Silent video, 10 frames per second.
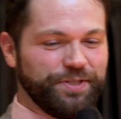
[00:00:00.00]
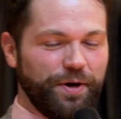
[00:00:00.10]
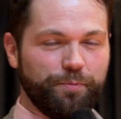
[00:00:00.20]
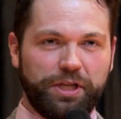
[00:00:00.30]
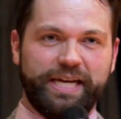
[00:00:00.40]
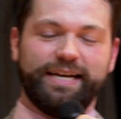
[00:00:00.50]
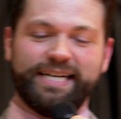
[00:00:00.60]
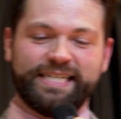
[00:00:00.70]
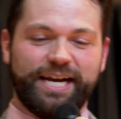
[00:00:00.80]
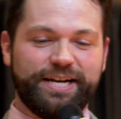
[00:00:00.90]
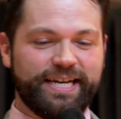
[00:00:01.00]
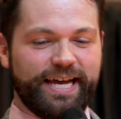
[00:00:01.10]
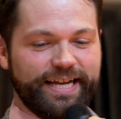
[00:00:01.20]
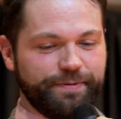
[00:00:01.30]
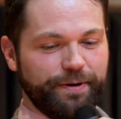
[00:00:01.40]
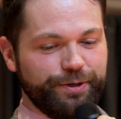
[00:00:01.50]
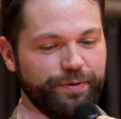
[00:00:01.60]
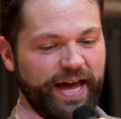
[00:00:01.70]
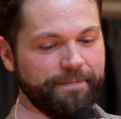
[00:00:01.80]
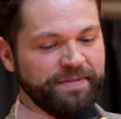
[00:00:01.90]
So I'm really excited to, to be able to
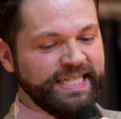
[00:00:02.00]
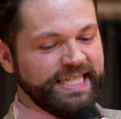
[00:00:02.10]
do that.